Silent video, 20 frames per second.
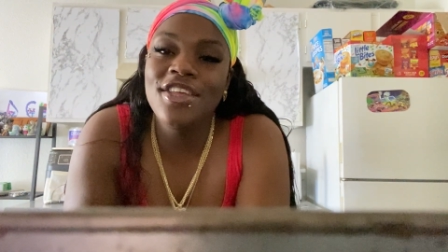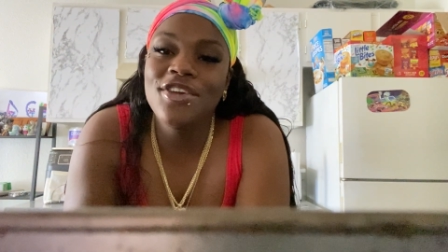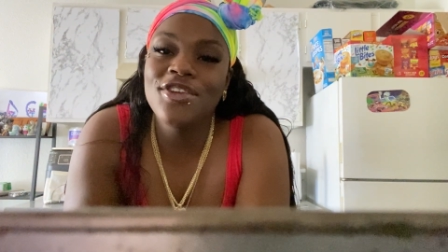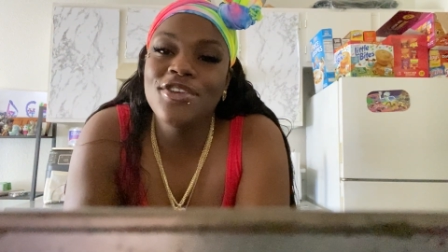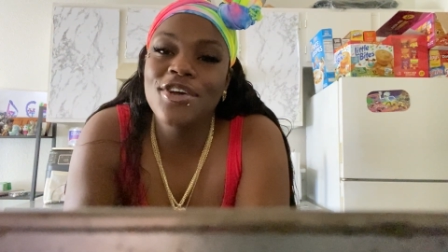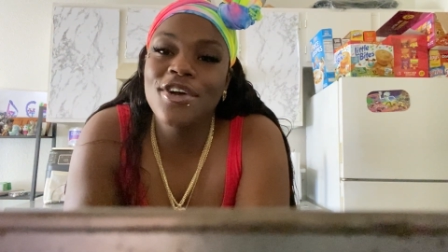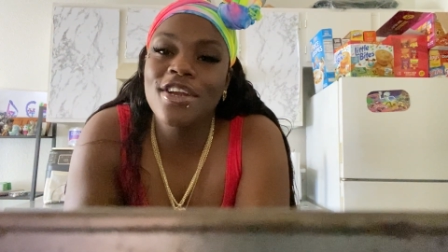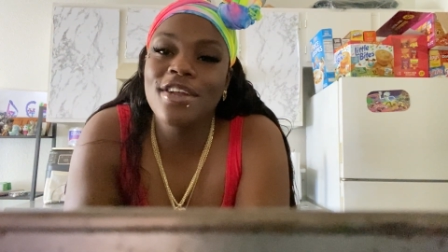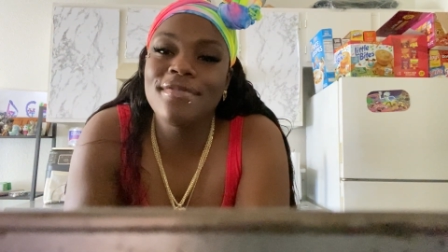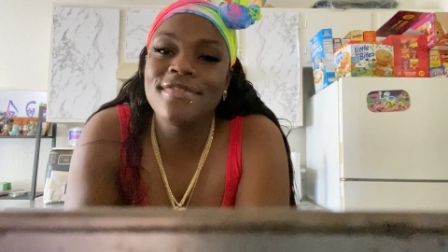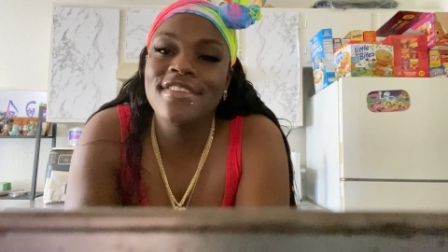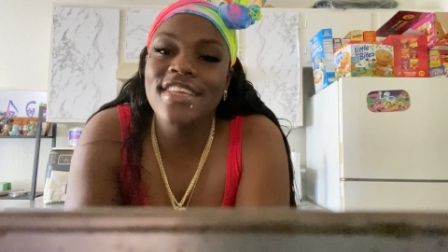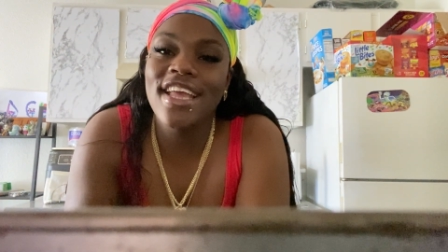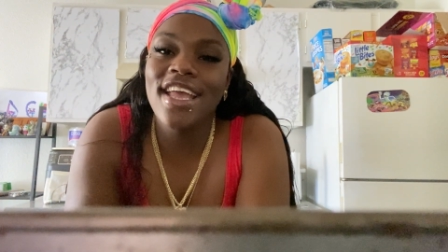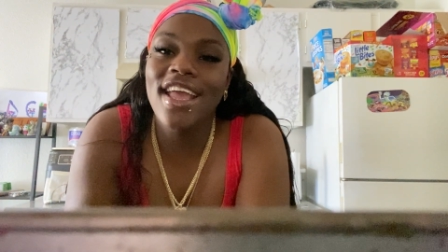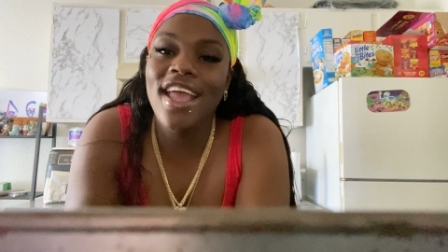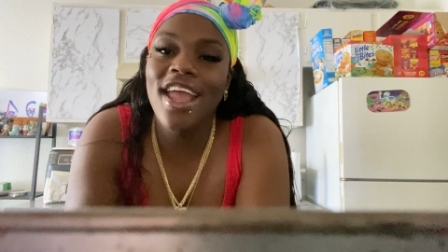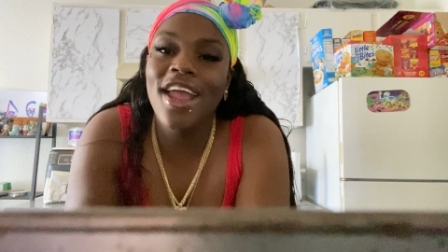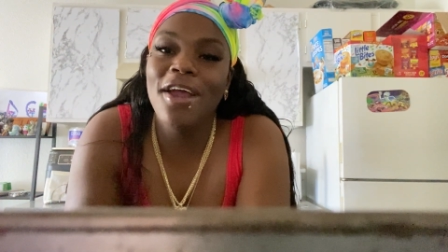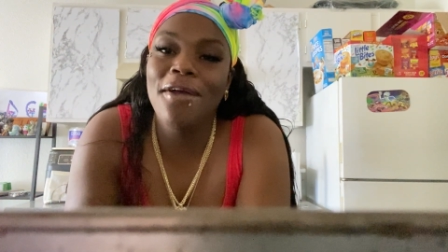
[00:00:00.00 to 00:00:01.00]
You know what I'm
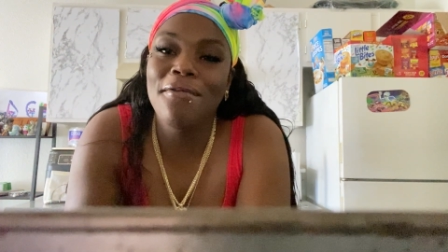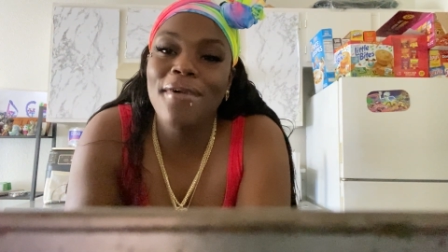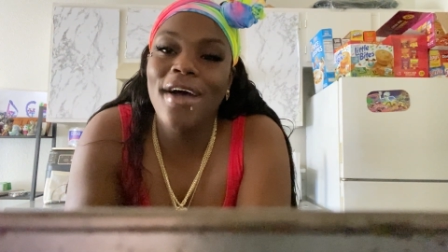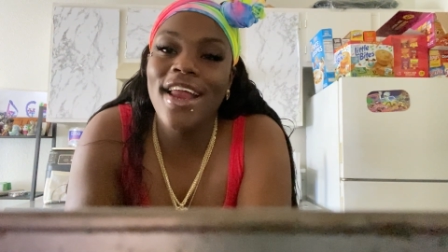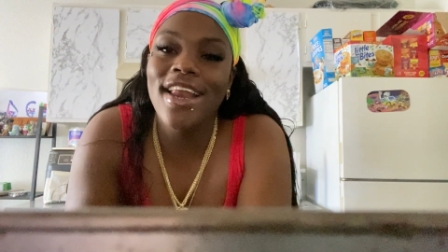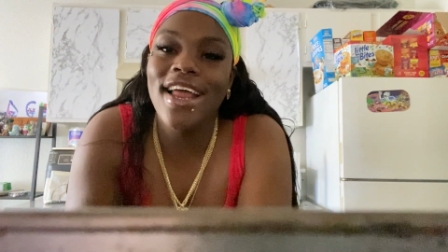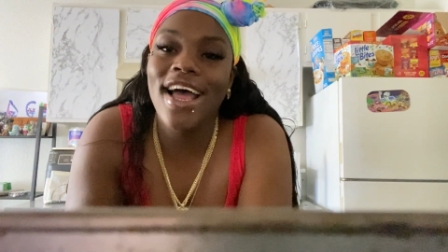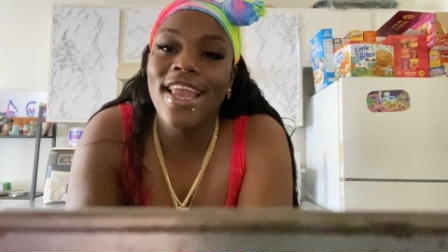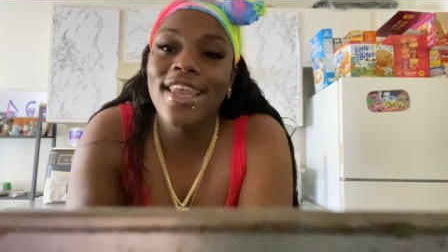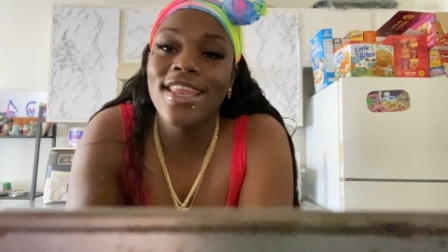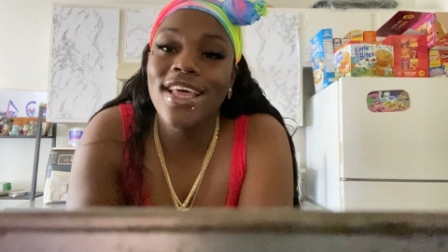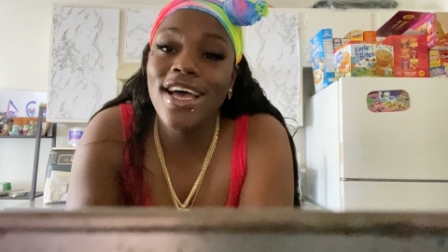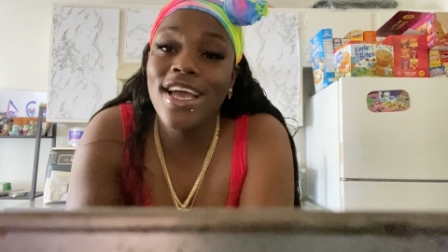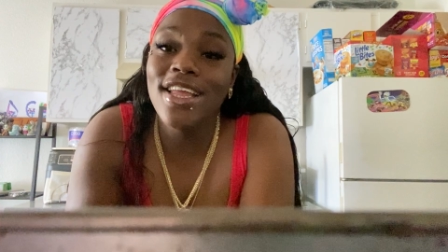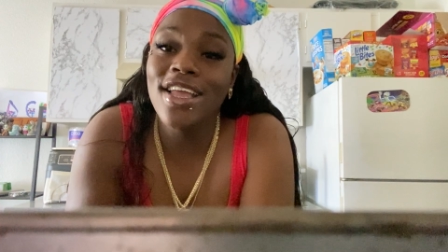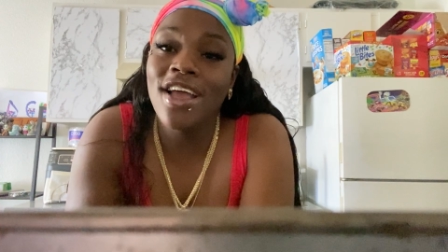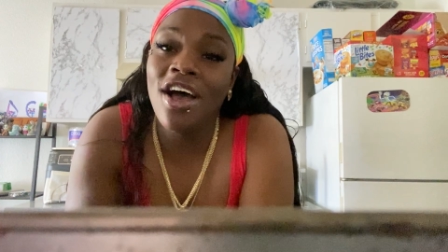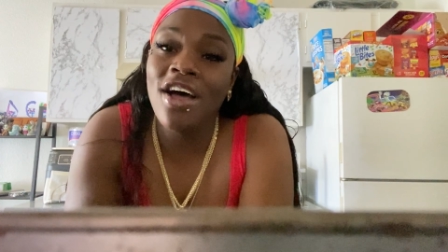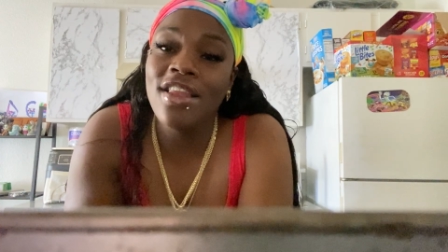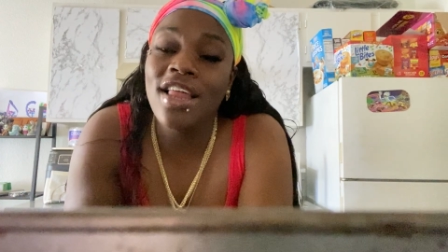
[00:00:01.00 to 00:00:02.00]
saying? Everybody, I love
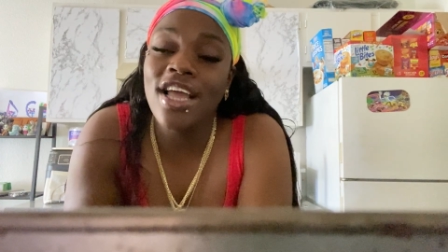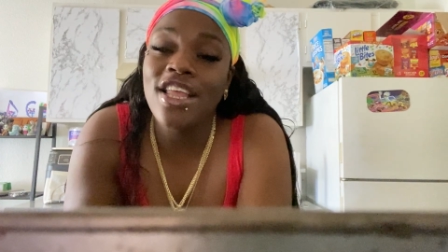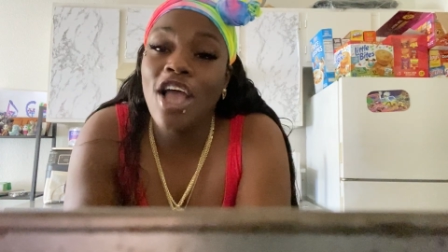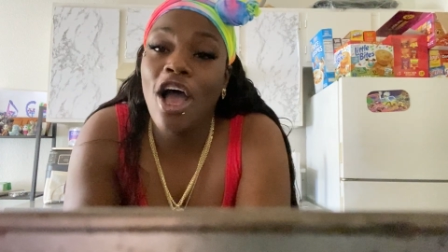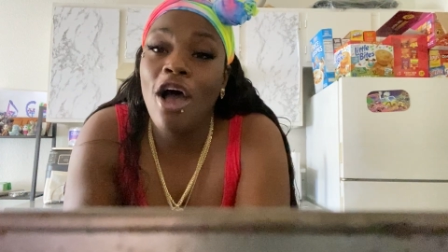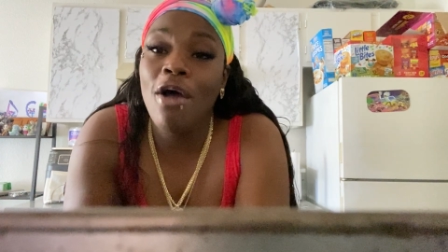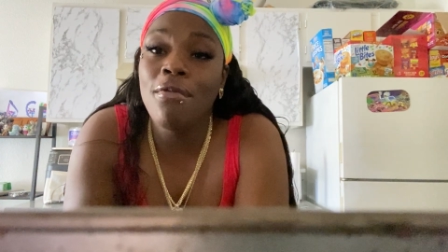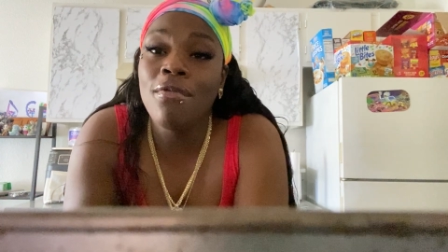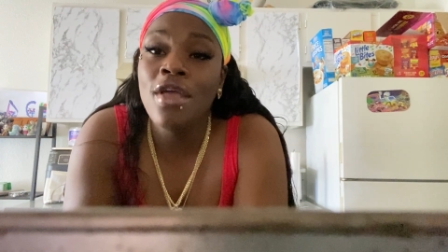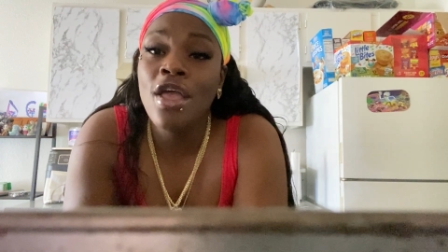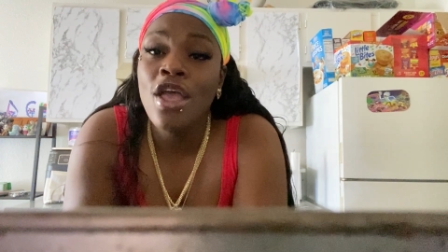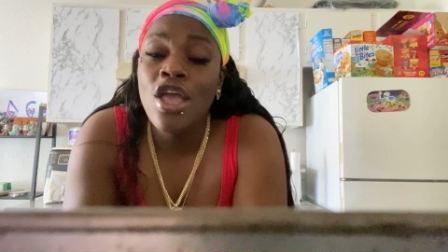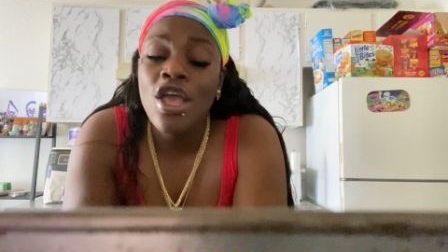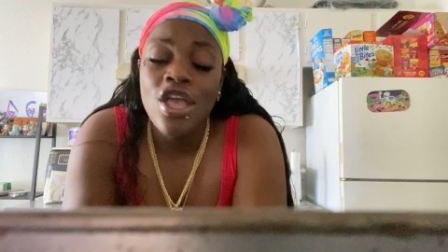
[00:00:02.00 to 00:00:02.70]
y'all. Like, y'all...